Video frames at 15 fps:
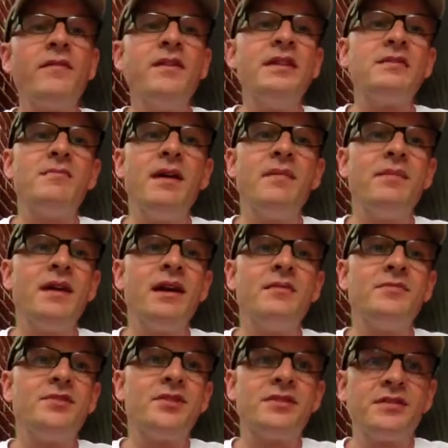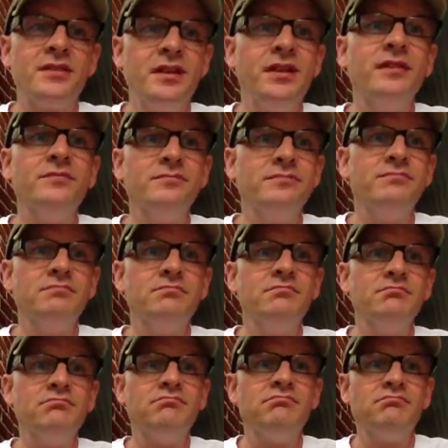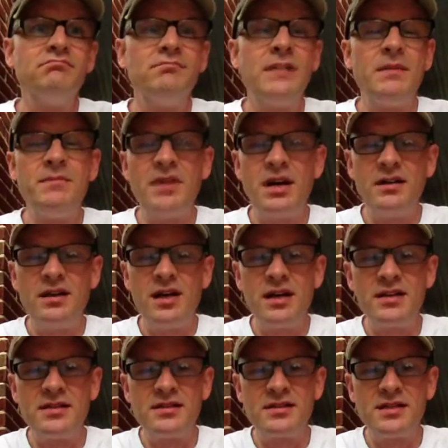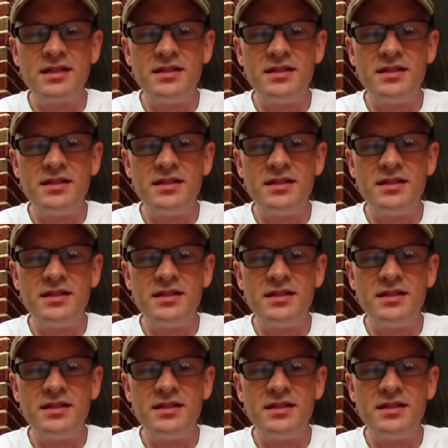of it is maybe I'm just not as